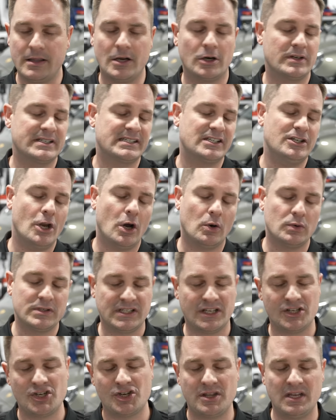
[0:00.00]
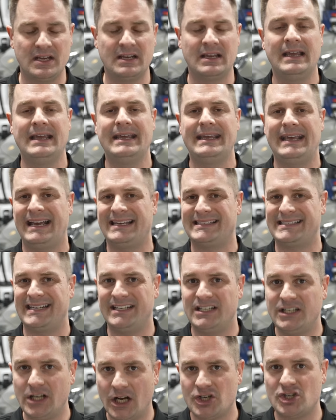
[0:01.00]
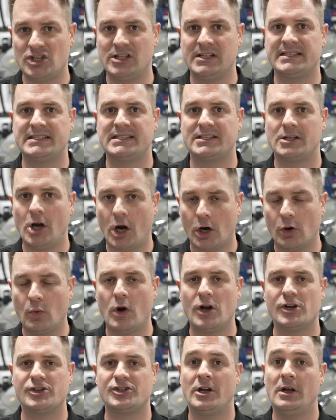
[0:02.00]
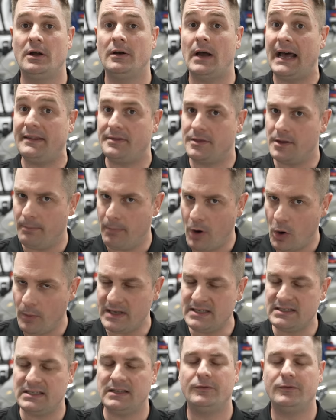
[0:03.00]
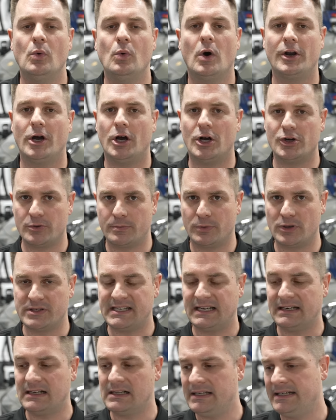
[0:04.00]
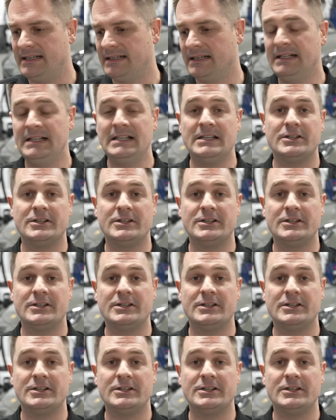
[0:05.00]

There is no such thing as a touchless car wash at the moment want 100% clean.